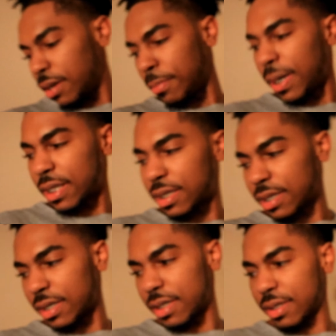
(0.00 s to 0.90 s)
I'm about
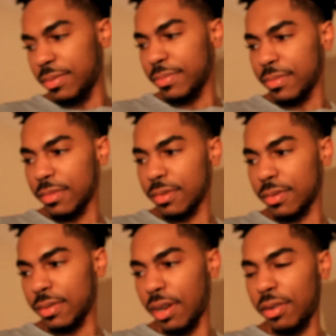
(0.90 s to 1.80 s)
to.
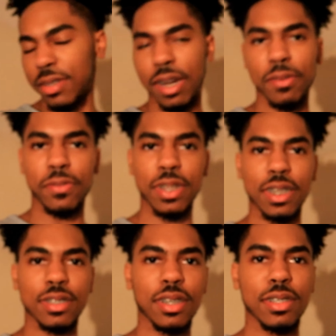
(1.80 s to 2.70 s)
I don't know. I don't feel
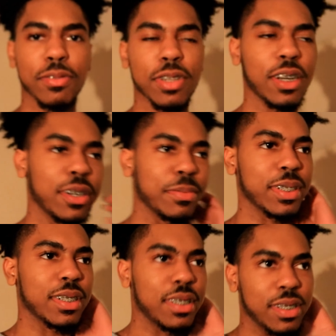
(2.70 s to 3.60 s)
like starting the vlog,
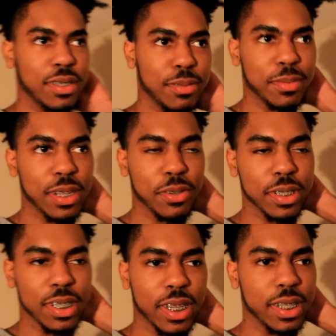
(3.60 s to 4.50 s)
man. Um, I know
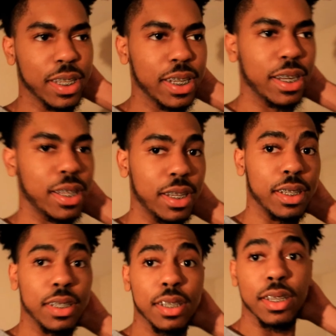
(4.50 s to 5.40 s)
it's like late at
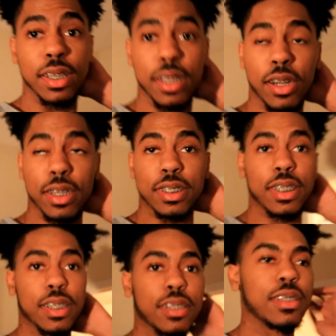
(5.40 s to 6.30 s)
night, y'all can
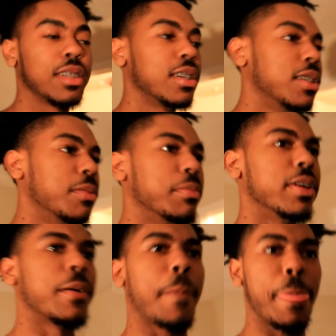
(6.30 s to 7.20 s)
tell,
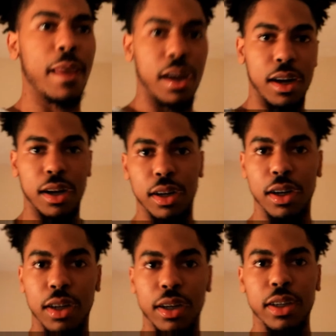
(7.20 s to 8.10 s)
but
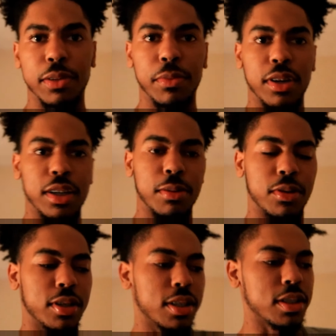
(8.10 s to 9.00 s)
uh, in the morning I'm
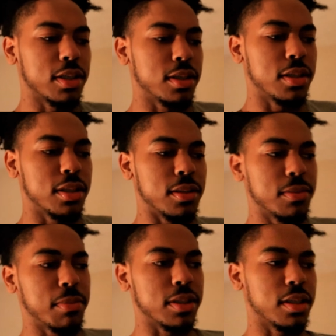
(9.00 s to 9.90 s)
going to
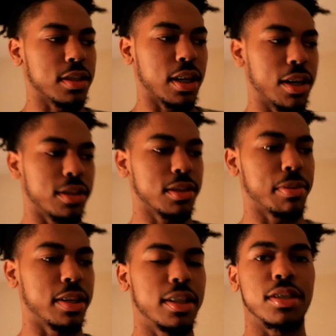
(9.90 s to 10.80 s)
my sister's house.
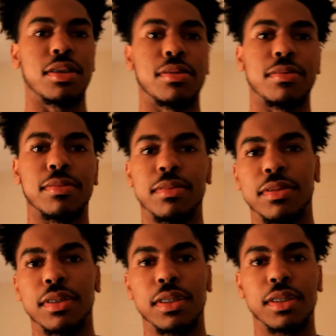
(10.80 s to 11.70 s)
My D's going
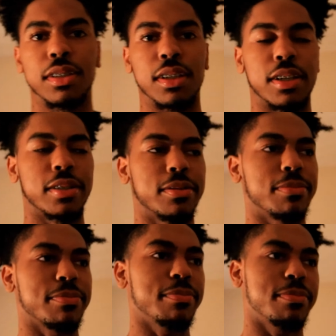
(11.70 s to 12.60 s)

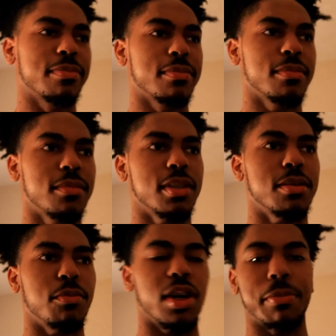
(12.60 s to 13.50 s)
um,
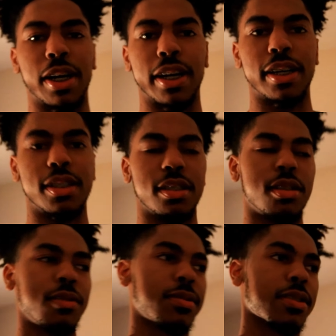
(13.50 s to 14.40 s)
braid my hair and
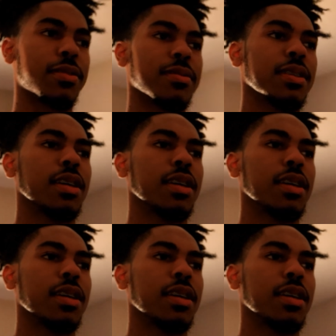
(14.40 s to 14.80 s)
stuff, so